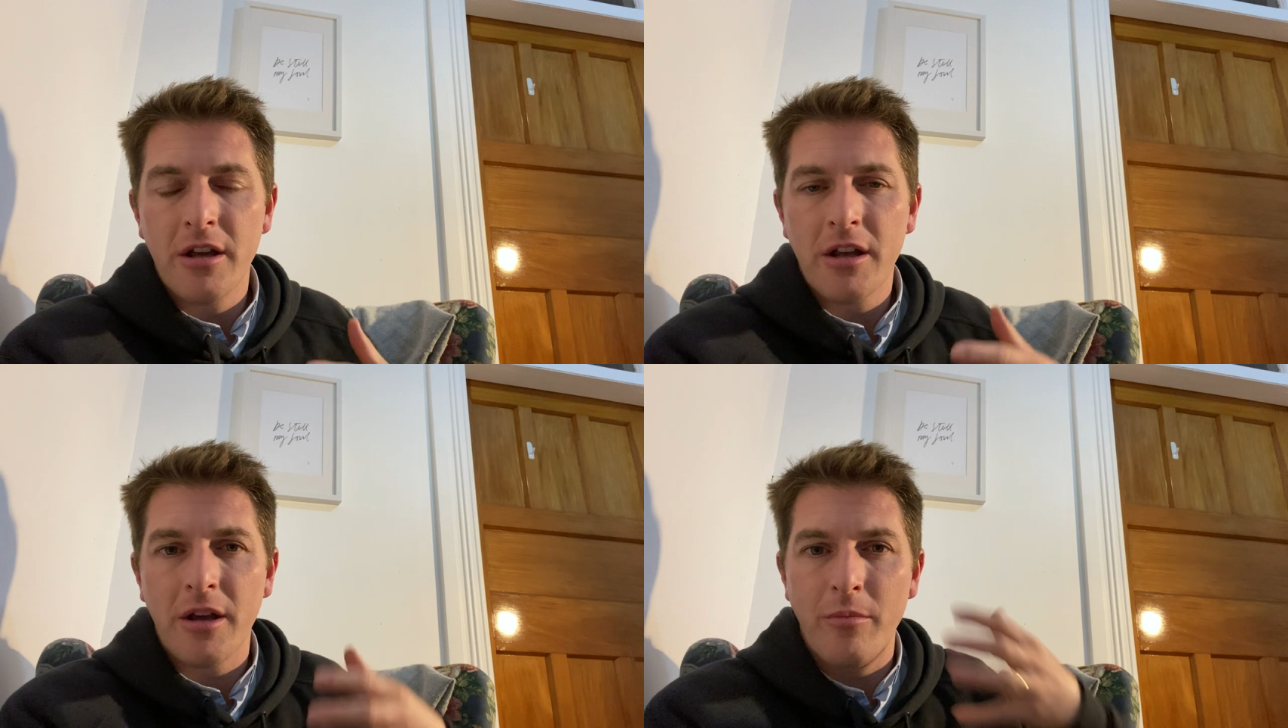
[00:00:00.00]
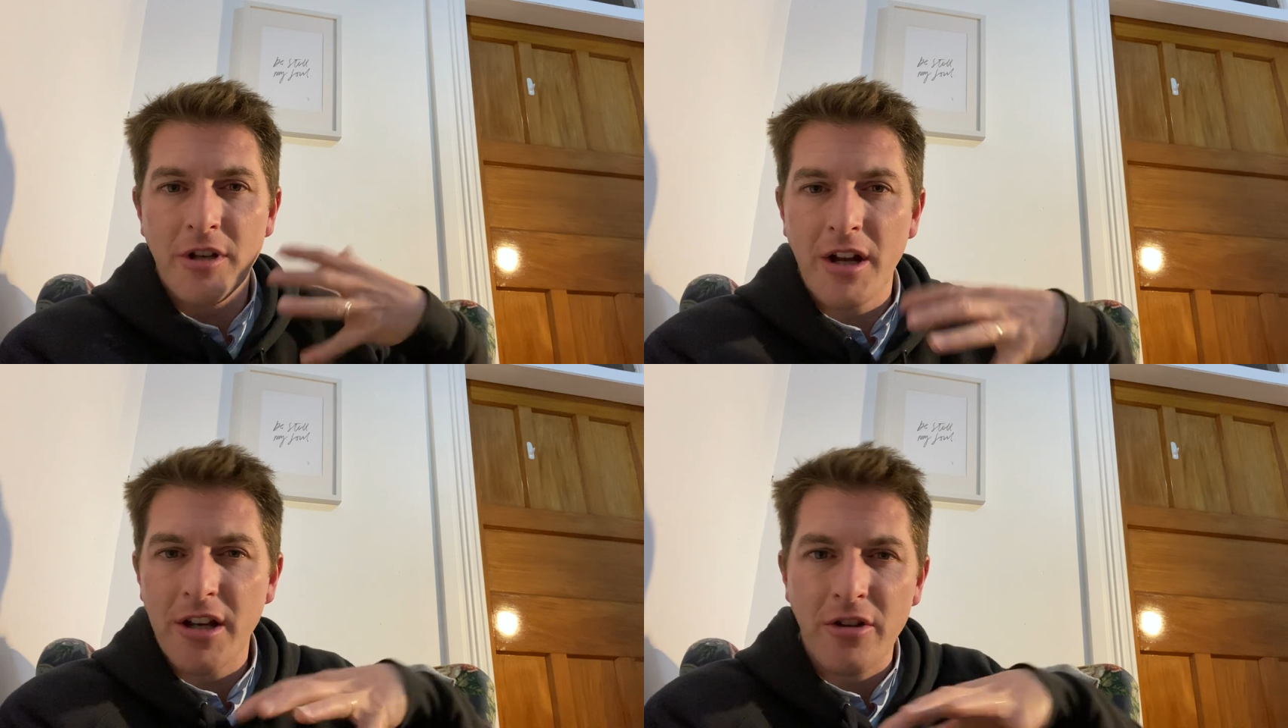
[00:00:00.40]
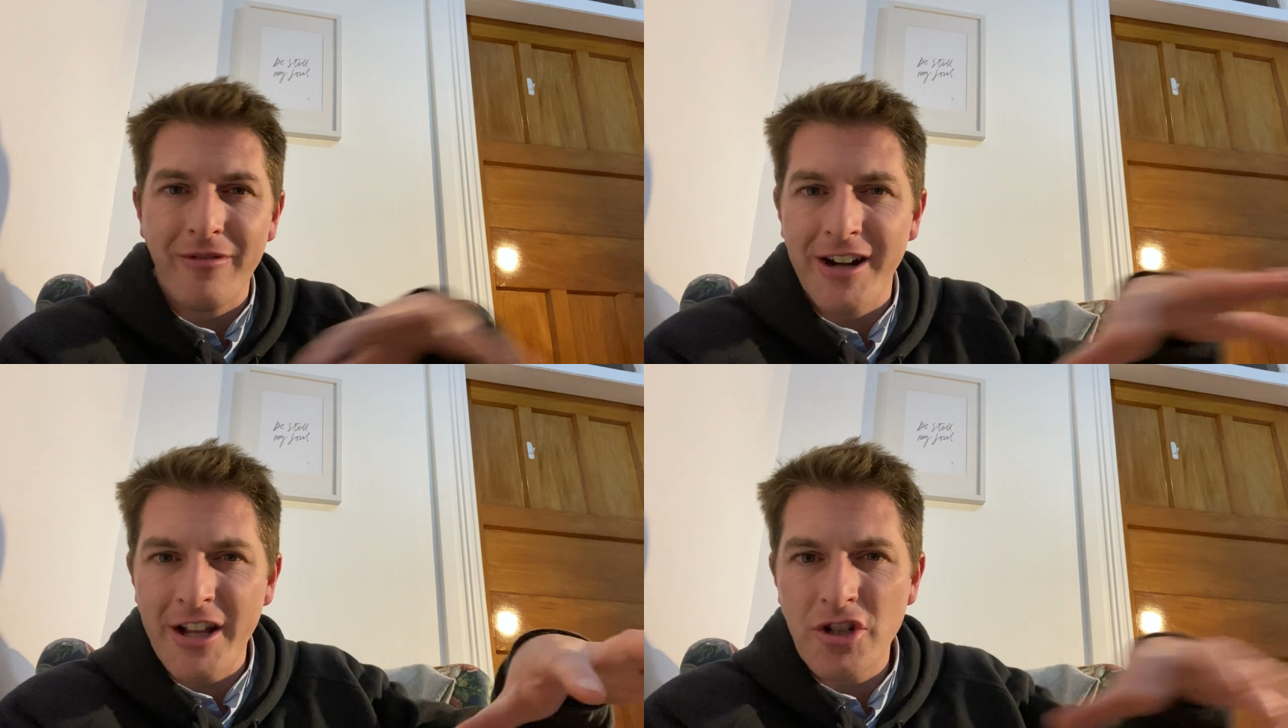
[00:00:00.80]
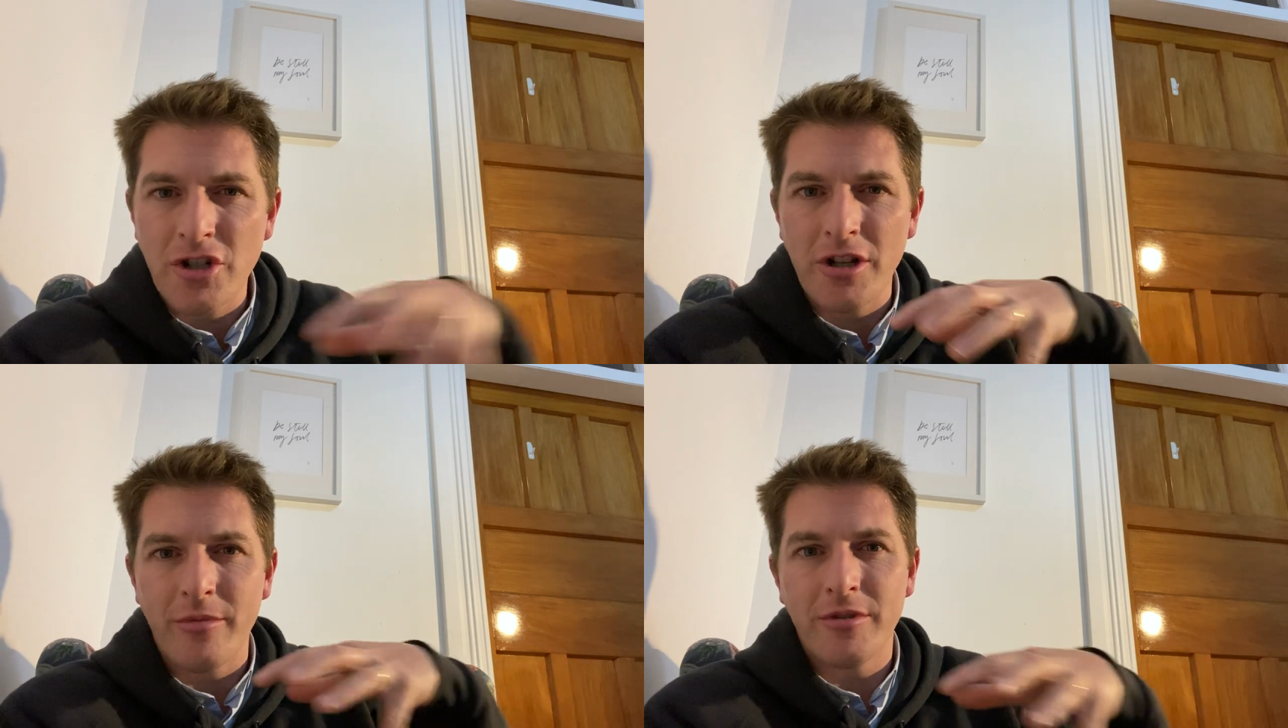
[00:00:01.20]
can be done in your
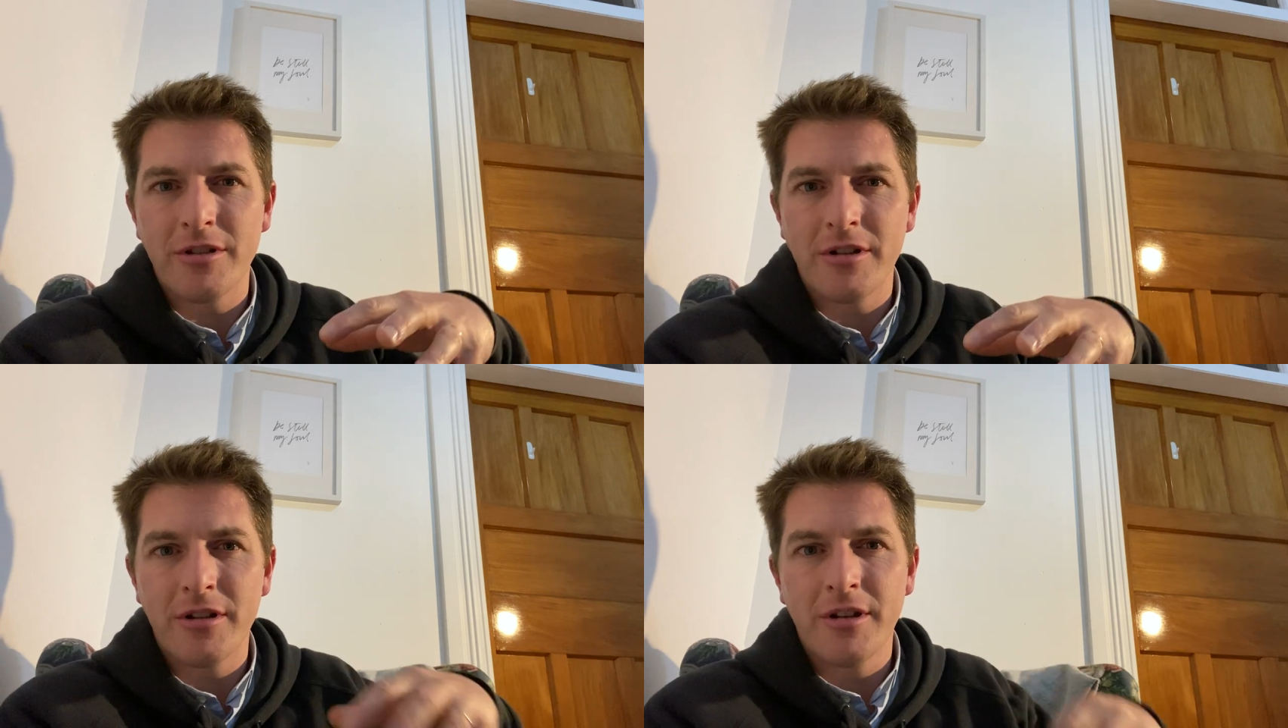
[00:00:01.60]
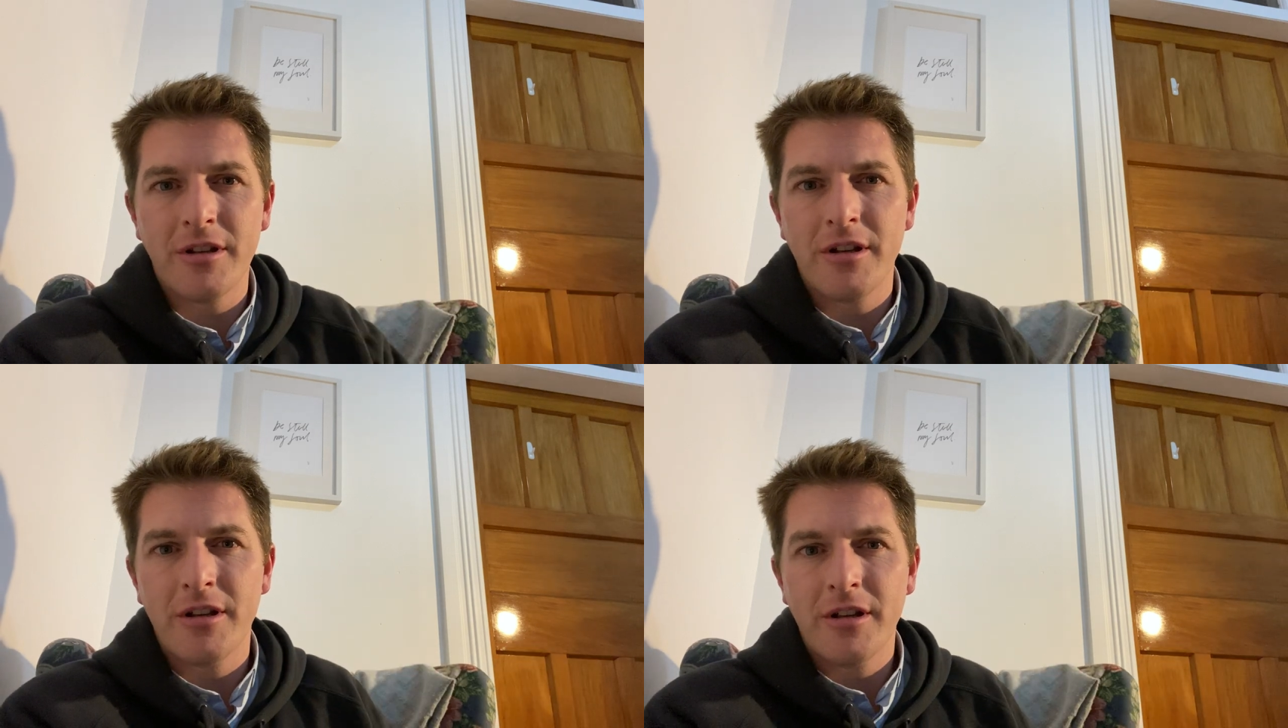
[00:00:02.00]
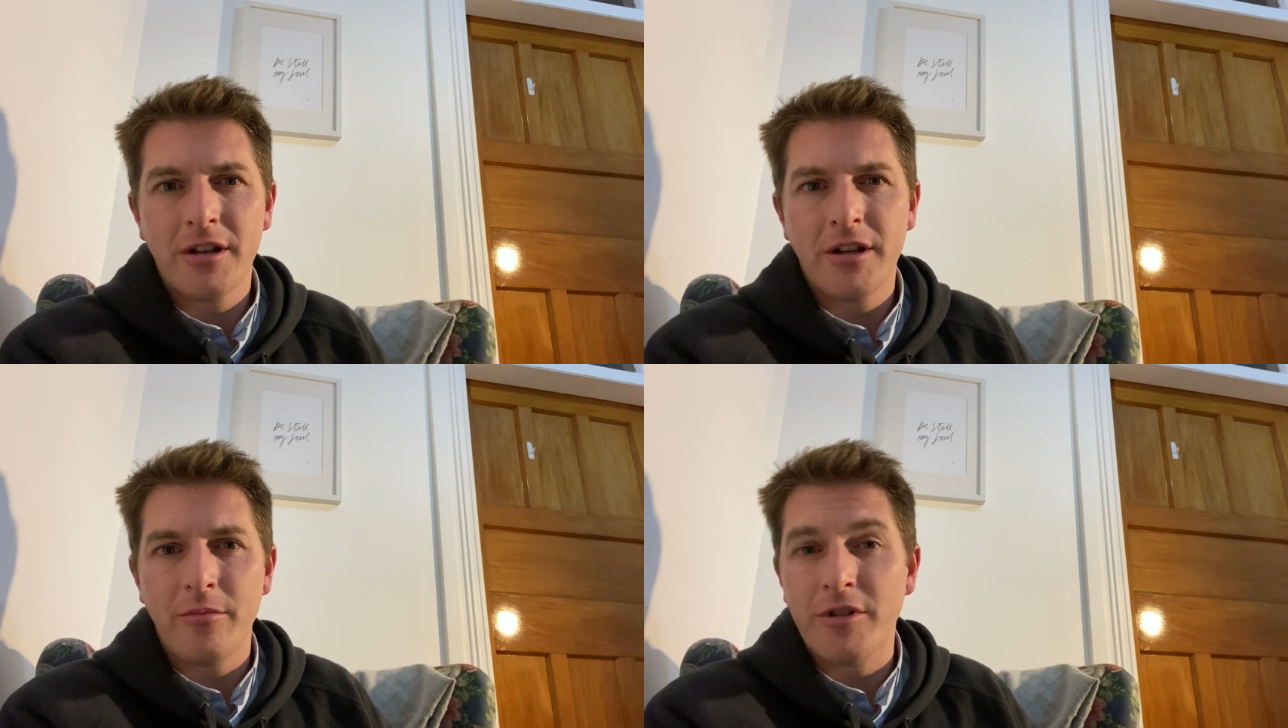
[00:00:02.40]
relationships, can